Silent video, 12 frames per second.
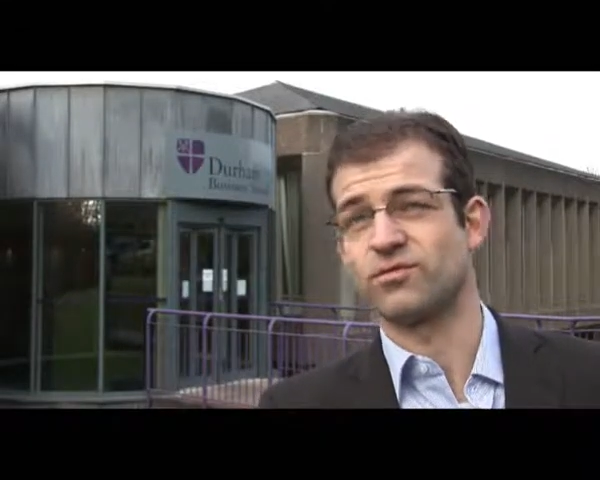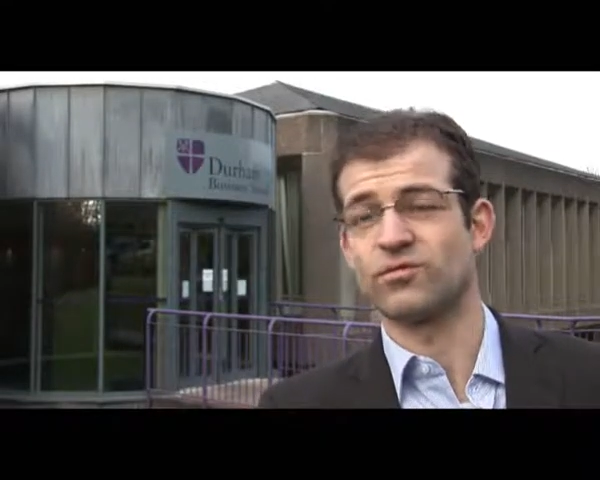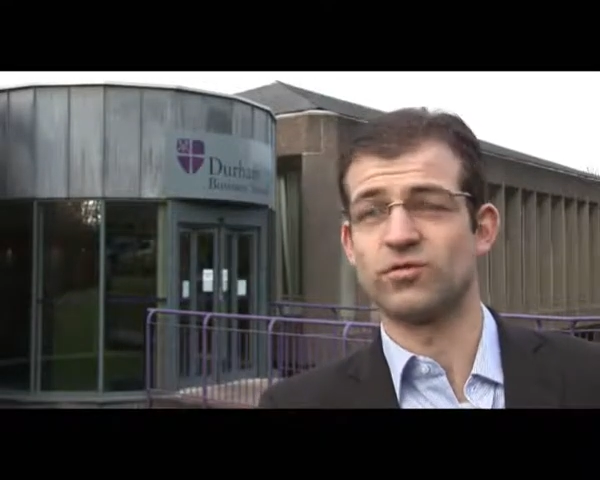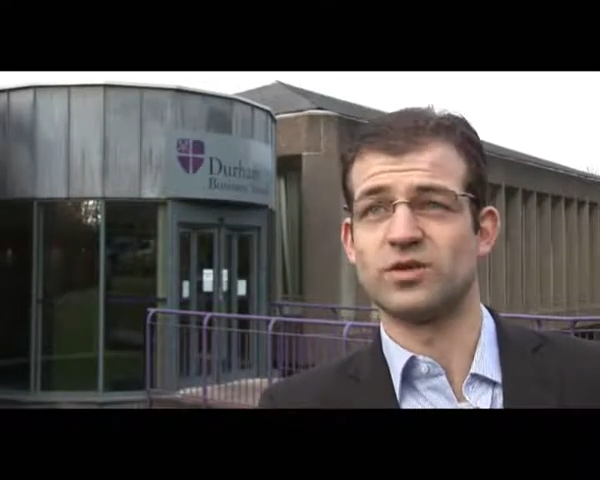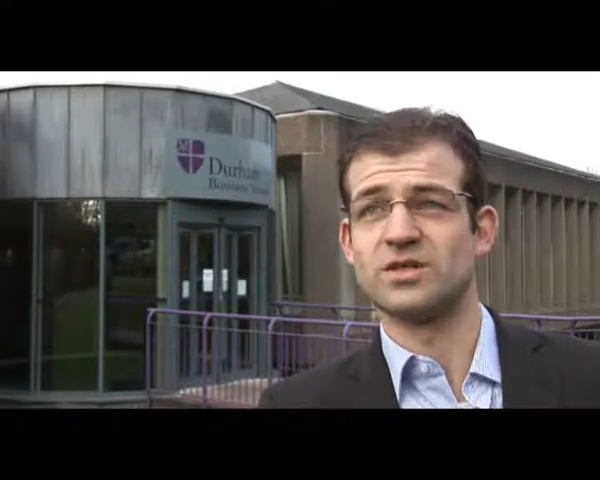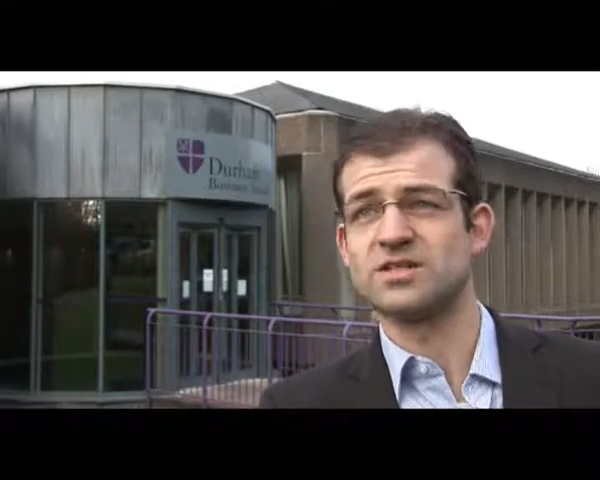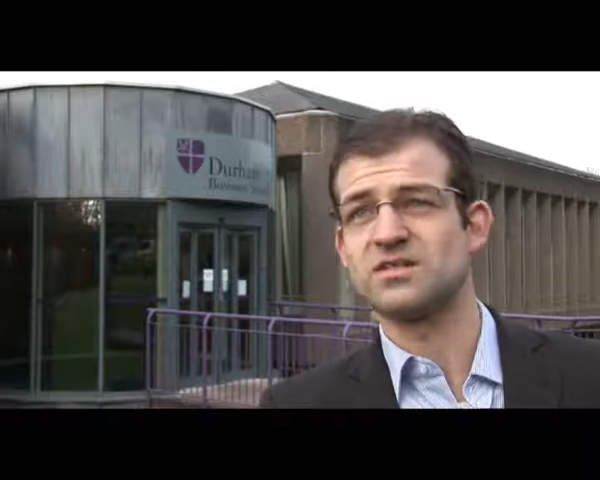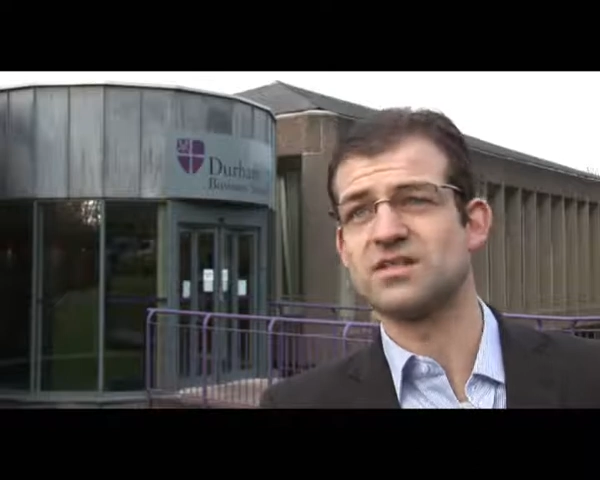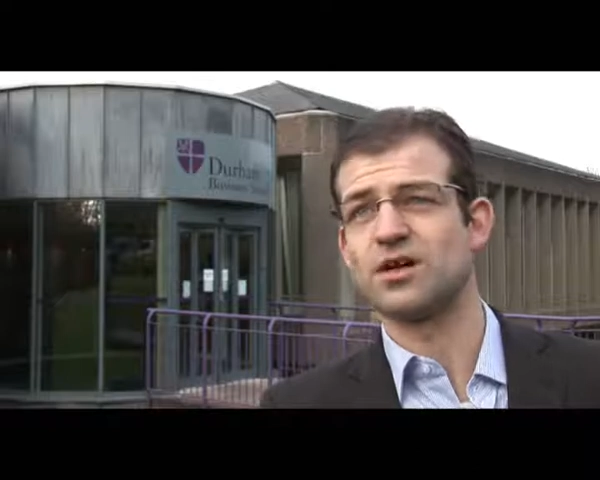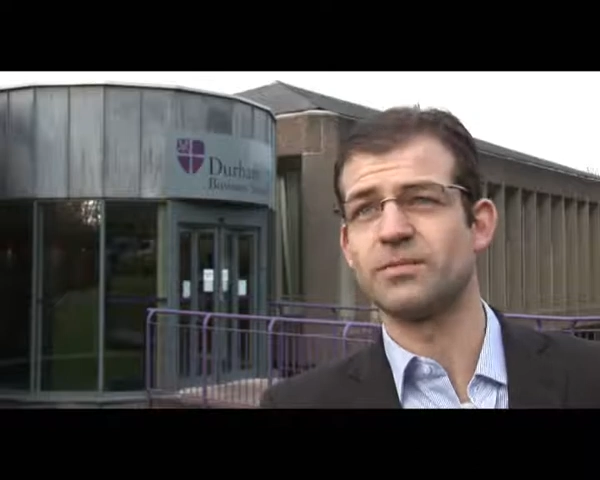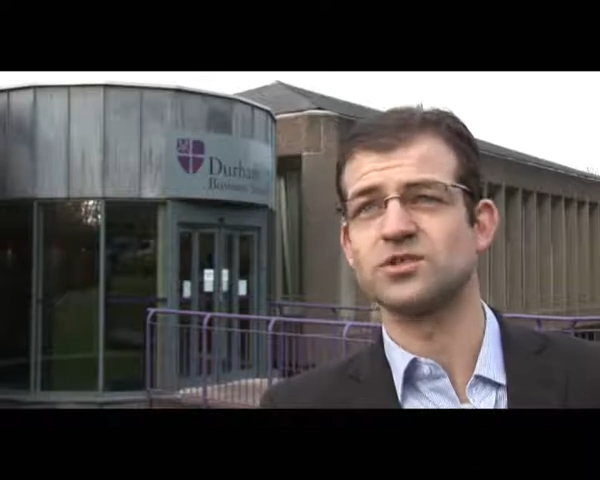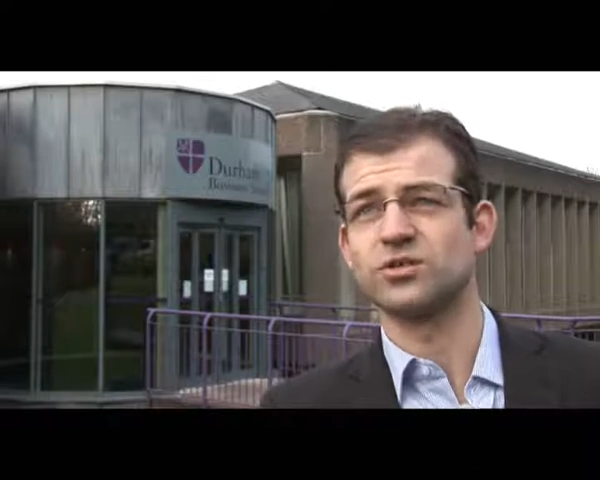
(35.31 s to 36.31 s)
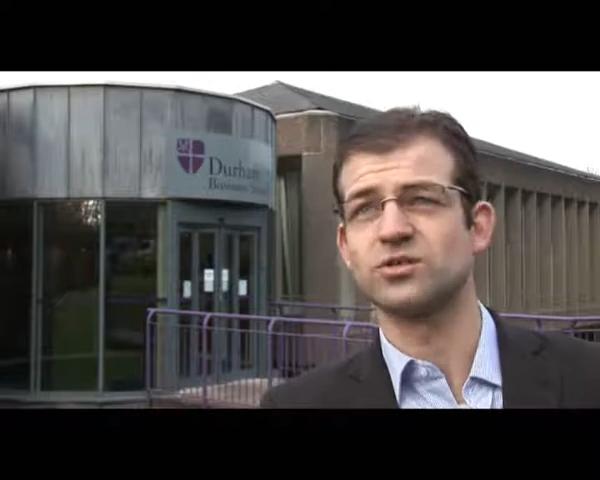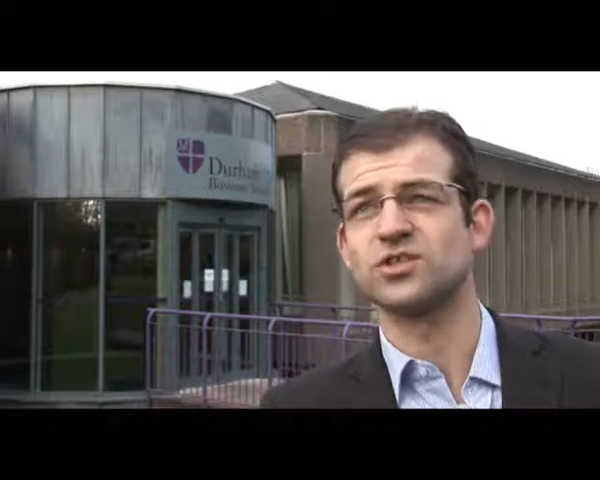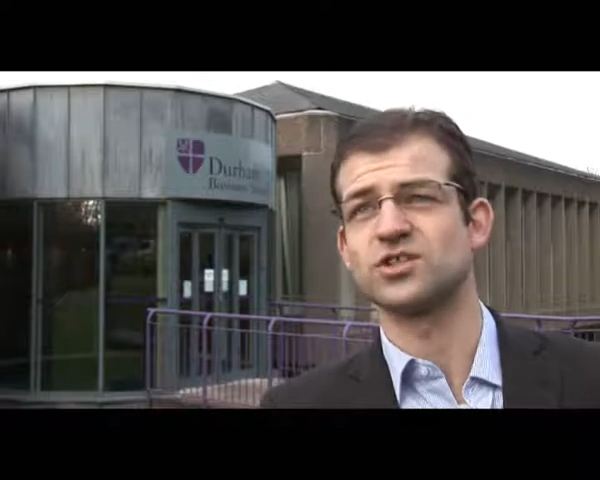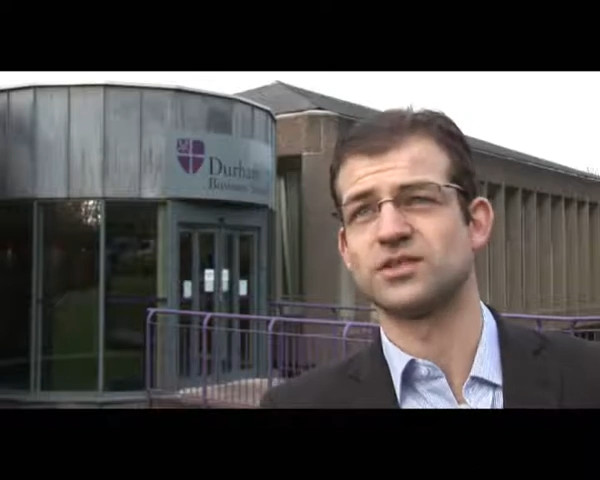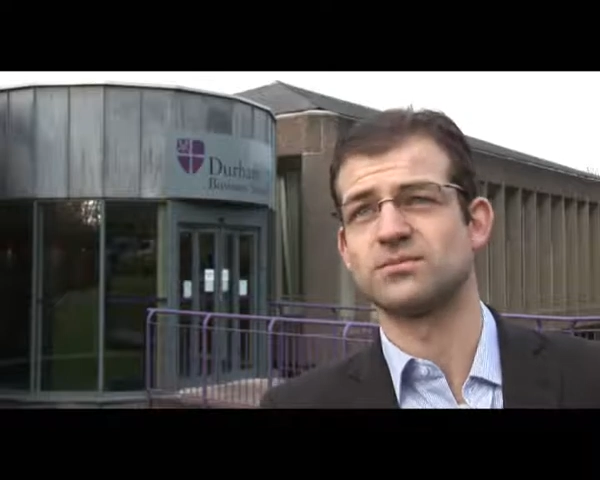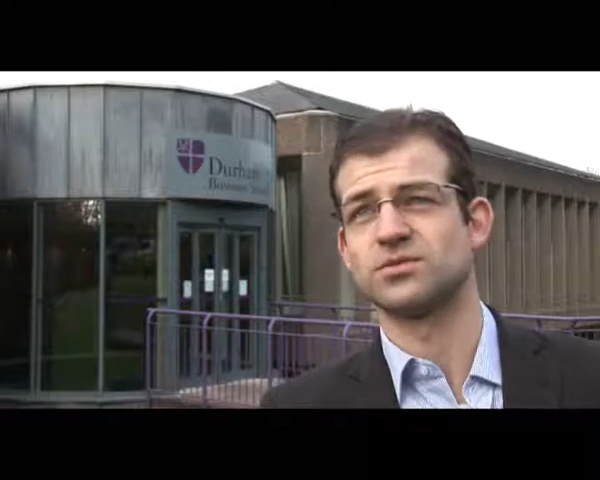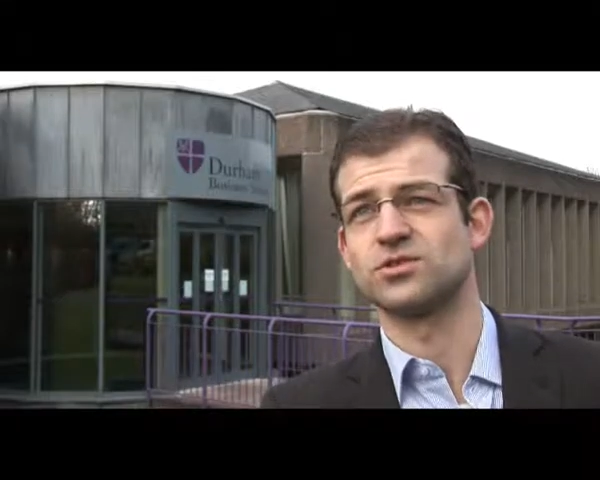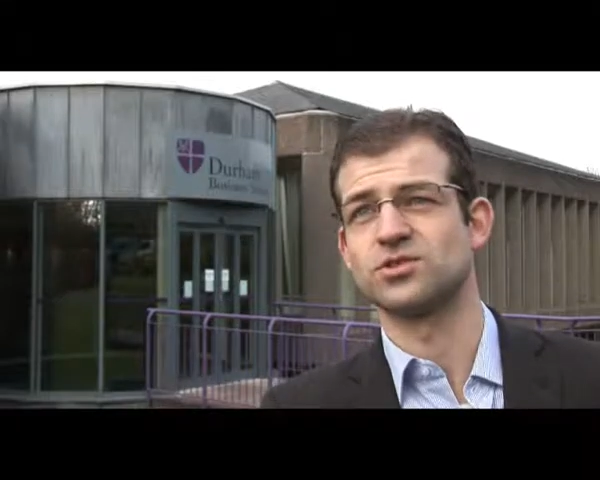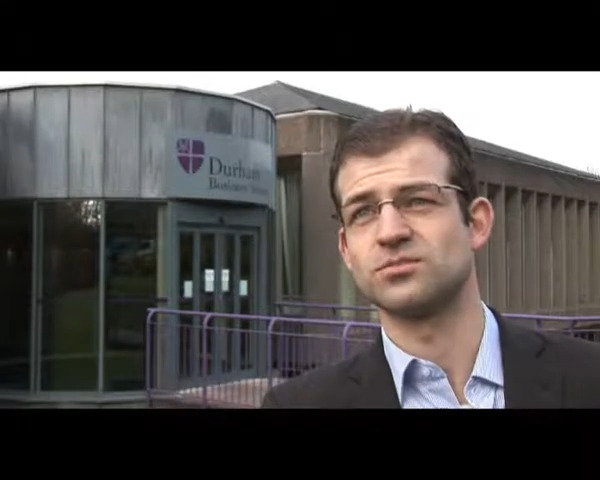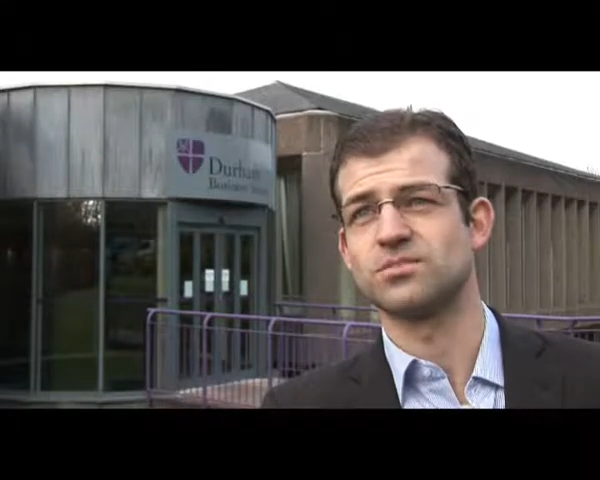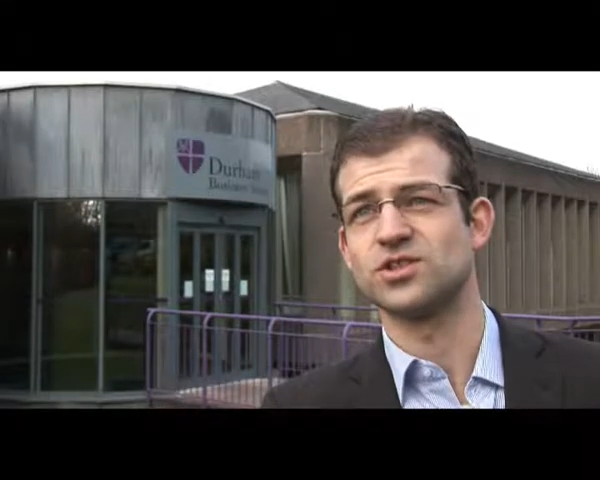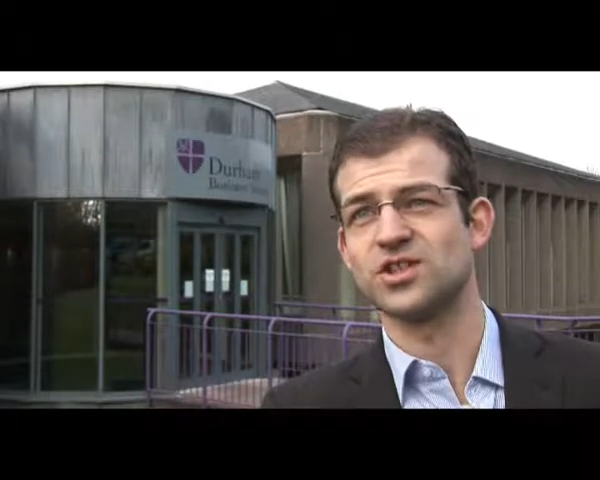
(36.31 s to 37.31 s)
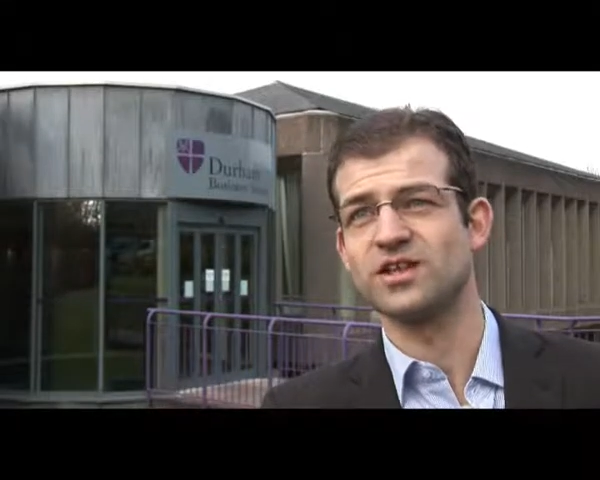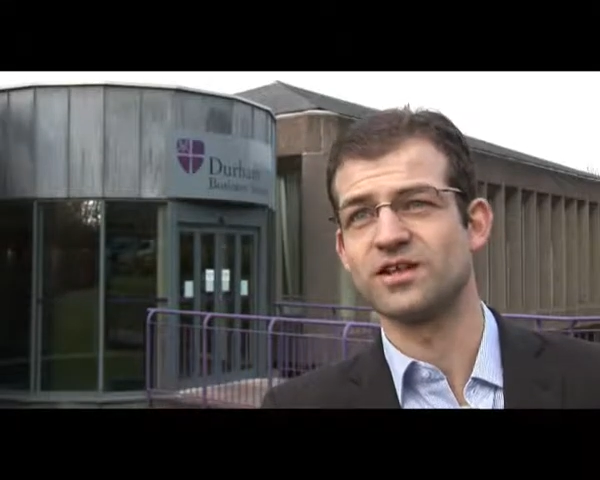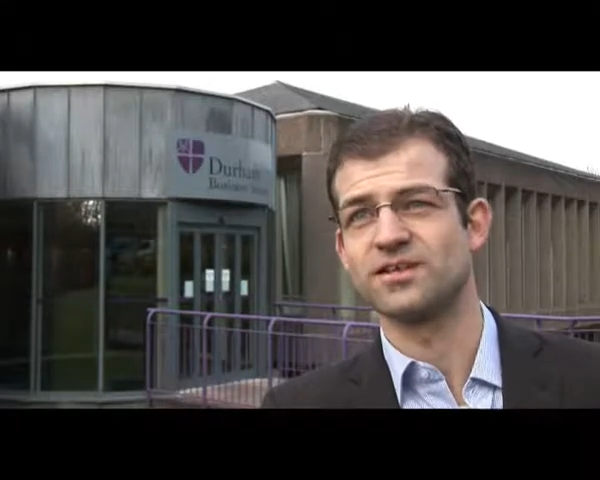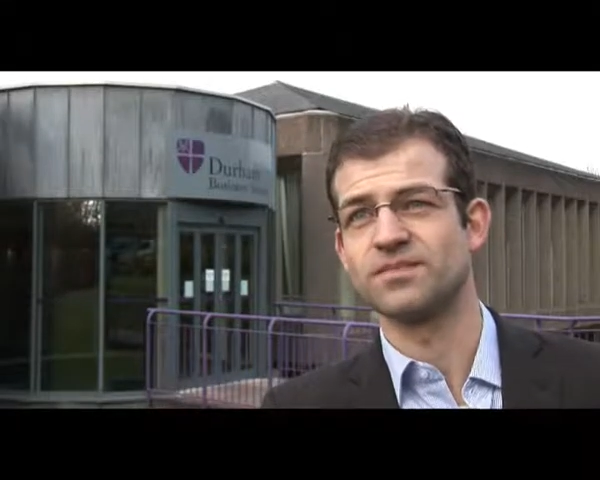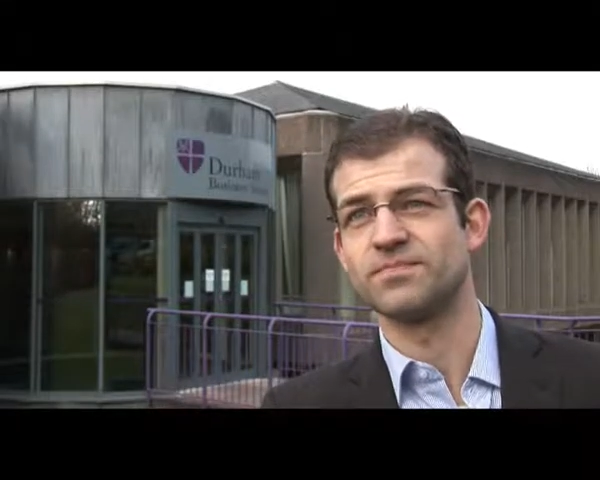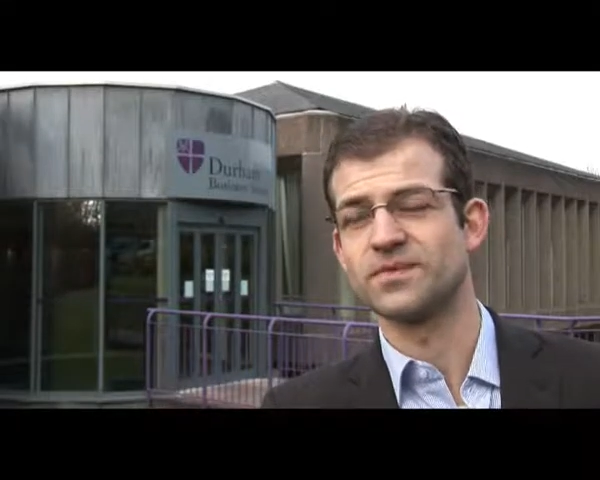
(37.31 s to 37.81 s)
for instance, how much ownership should be shared.